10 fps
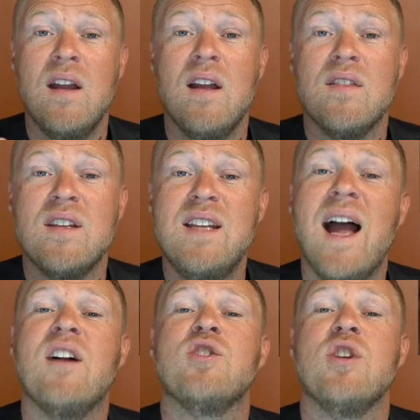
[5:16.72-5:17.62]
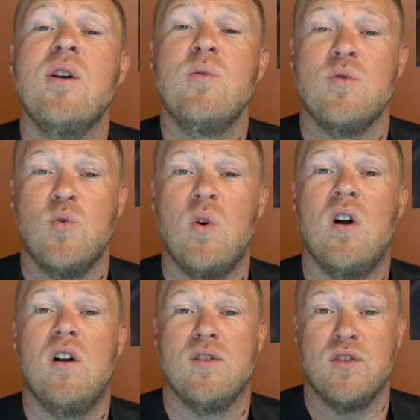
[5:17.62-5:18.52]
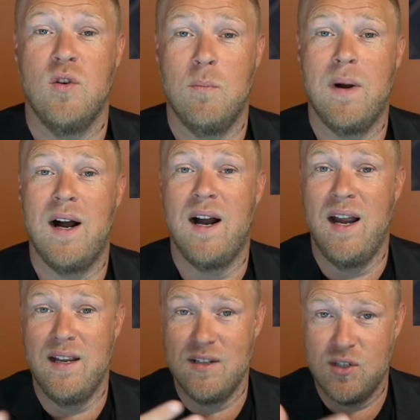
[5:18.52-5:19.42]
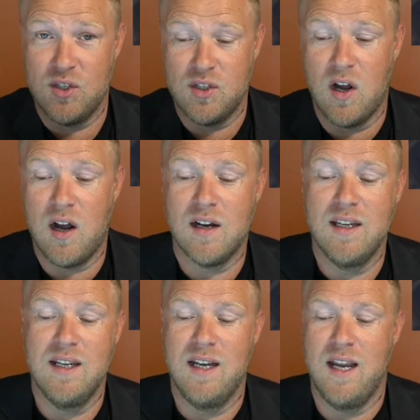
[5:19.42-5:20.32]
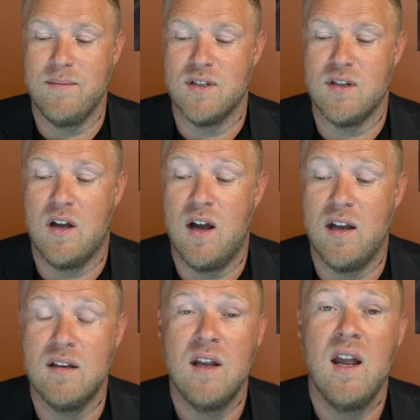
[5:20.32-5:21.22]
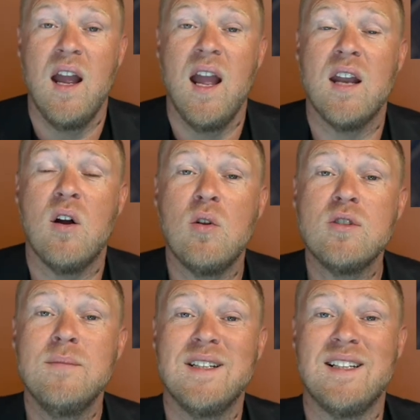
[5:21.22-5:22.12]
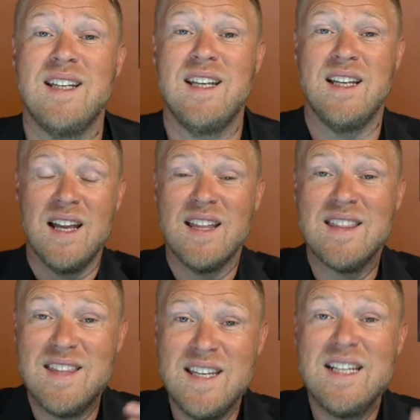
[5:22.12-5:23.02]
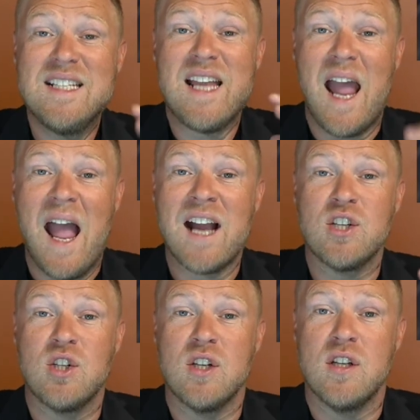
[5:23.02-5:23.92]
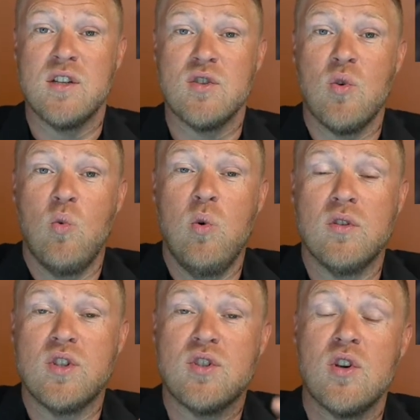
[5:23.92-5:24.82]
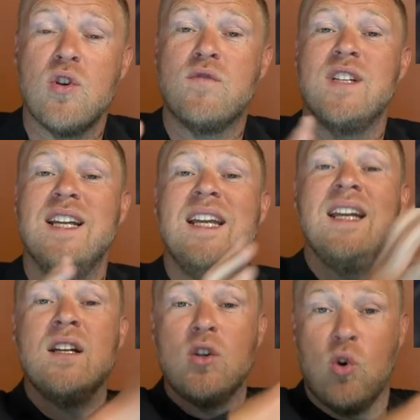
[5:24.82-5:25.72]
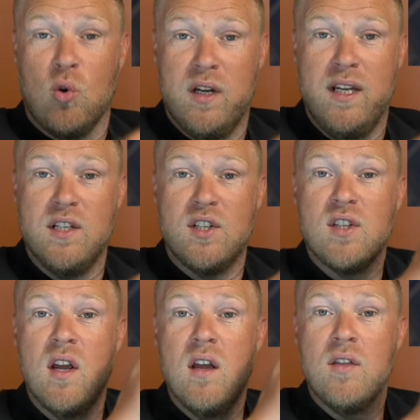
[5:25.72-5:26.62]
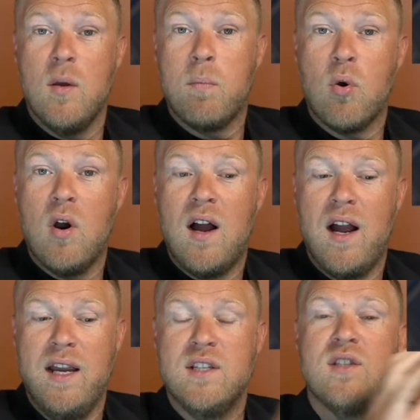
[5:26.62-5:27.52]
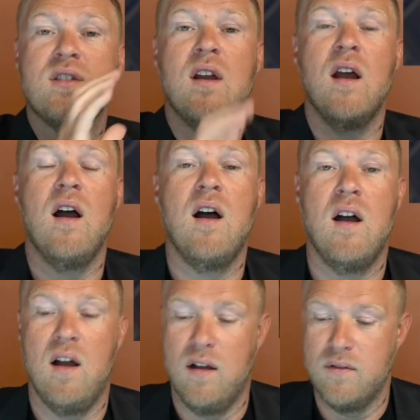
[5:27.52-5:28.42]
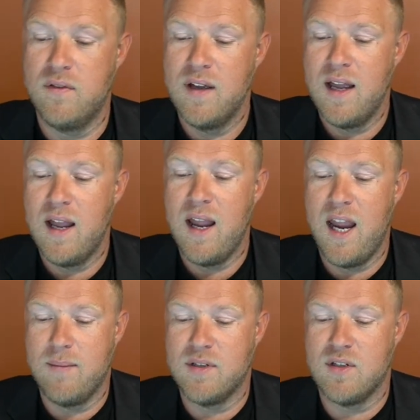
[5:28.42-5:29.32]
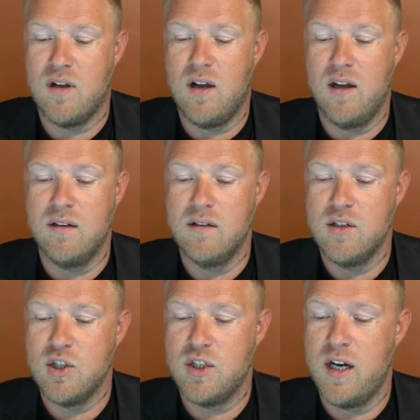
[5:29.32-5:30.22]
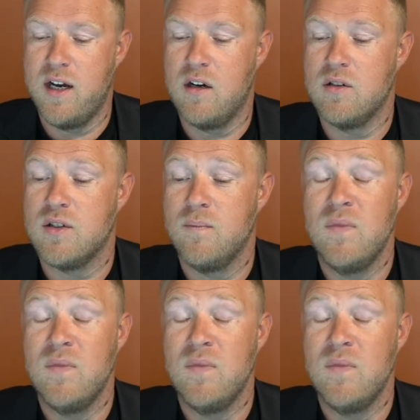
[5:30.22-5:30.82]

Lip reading: the Dow Jones will also buy stock in Amazon. And ultimately, these actions will serve to increase the price of Amazon shares.